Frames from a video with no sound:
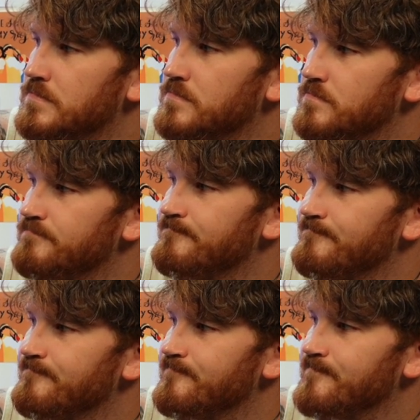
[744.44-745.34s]

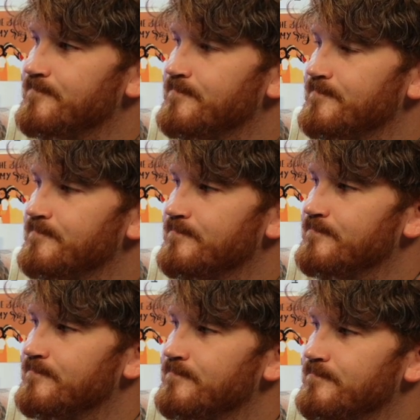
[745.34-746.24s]

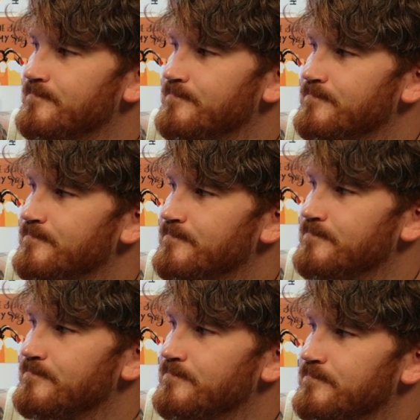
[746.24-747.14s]

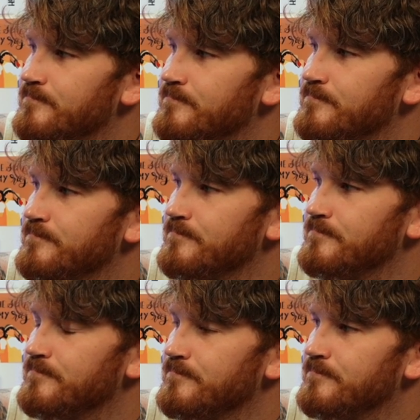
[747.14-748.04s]

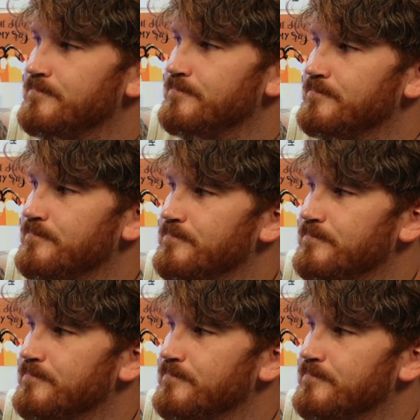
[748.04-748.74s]
The person shown says nothing.